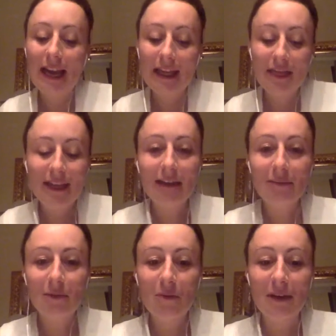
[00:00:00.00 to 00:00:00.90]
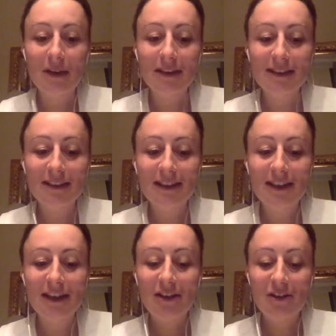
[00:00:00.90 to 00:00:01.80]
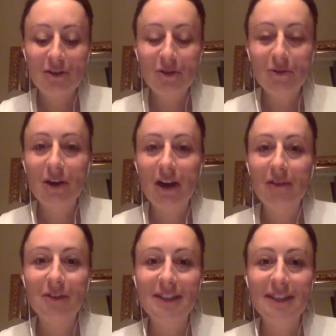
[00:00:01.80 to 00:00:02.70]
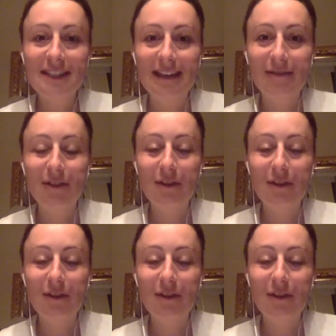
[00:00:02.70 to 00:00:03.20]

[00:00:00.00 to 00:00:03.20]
In that moment, you do not receive the